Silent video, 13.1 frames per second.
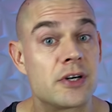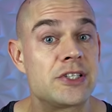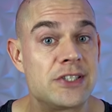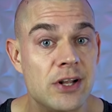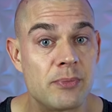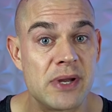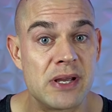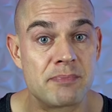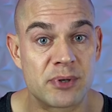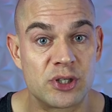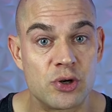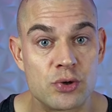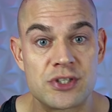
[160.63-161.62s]
still being
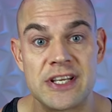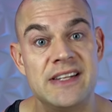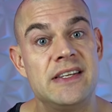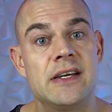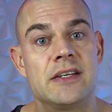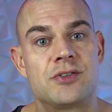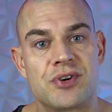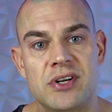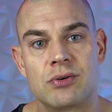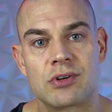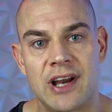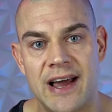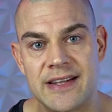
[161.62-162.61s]
produced in the
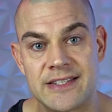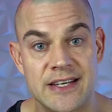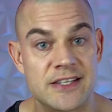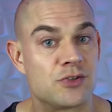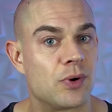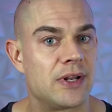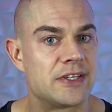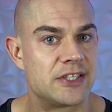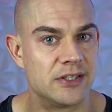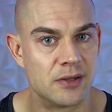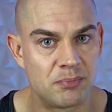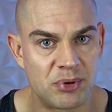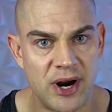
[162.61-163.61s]
adrenal glands as well as
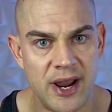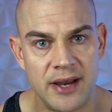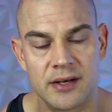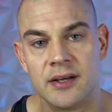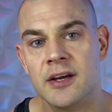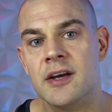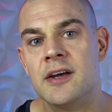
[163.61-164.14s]
in the brain.